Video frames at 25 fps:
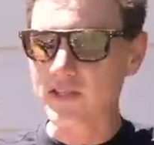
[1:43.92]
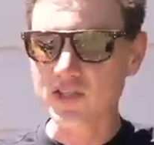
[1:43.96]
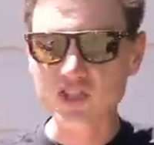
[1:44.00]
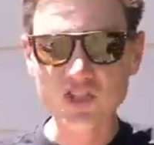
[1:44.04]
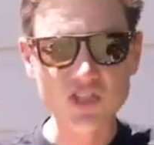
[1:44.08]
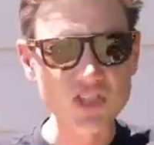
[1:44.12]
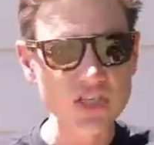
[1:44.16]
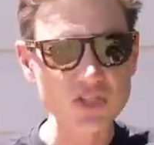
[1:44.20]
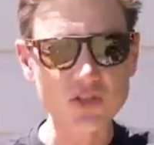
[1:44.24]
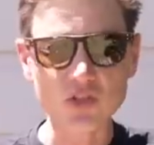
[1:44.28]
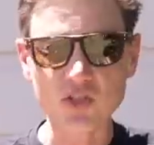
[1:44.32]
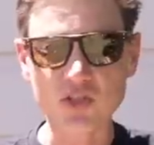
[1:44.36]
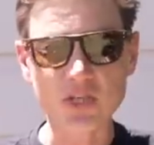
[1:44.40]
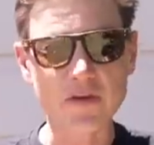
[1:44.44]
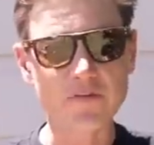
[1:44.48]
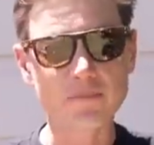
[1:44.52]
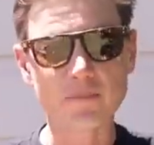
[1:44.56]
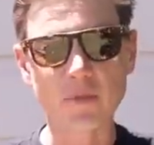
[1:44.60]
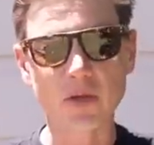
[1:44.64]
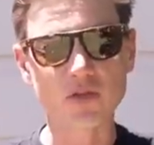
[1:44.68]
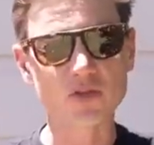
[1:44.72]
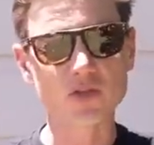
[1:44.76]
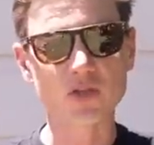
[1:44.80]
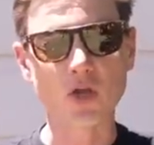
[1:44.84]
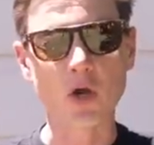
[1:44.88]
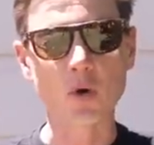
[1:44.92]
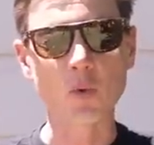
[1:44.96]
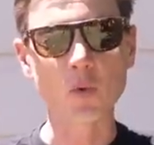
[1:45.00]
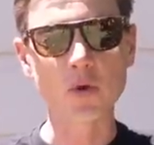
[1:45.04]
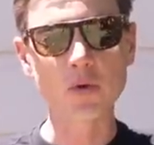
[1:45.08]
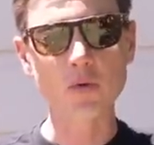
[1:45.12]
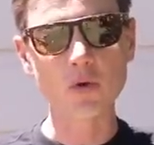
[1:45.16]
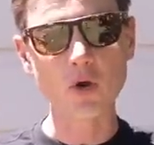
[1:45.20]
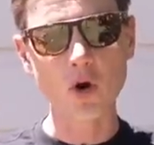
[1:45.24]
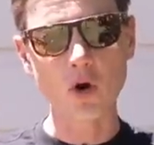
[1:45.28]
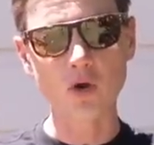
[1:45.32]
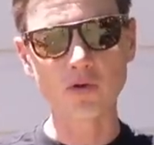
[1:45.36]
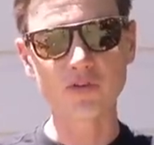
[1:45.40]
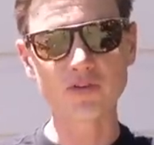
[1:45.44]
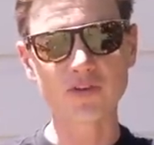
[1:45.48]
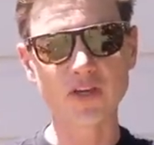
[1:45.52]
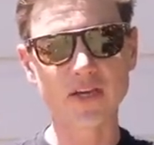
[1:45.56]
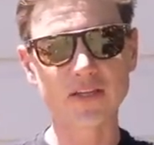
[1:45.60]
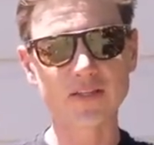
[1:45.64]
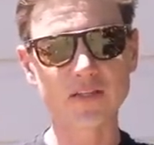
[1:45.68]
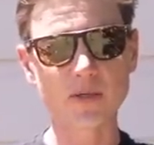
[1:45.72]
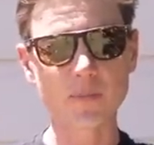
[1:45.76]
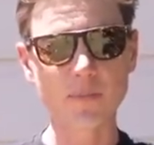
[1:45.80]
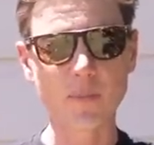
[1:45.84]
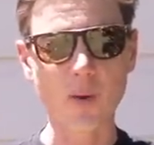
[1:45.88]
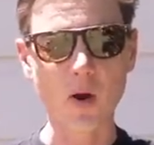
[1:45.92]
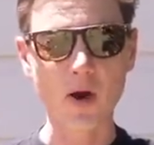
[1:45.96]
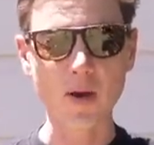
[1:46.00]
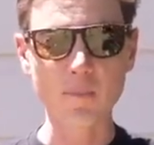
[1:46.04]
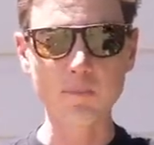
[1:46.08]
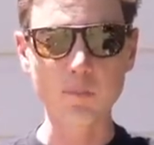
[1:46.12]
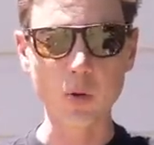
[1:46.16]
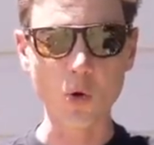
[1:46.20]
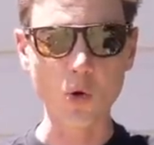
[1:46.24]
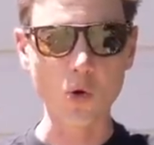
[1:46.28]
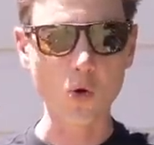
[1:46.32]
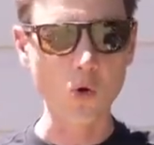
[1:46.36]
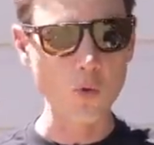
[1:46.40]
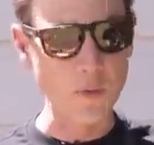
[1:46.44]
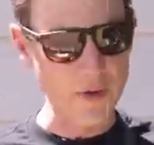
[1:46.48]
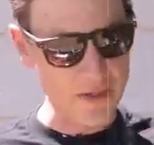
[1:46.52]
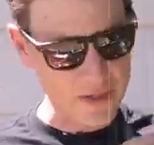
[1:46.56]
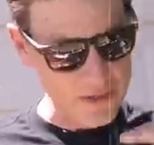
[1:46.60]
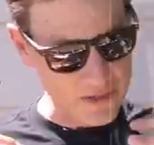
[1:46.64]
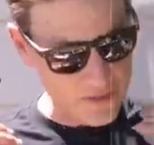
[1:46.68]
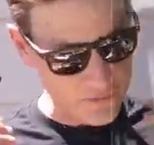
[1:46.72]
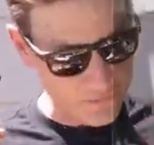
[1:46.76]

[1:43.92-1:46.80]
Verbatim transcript: six or seven months ago, we were contacted by Paul when he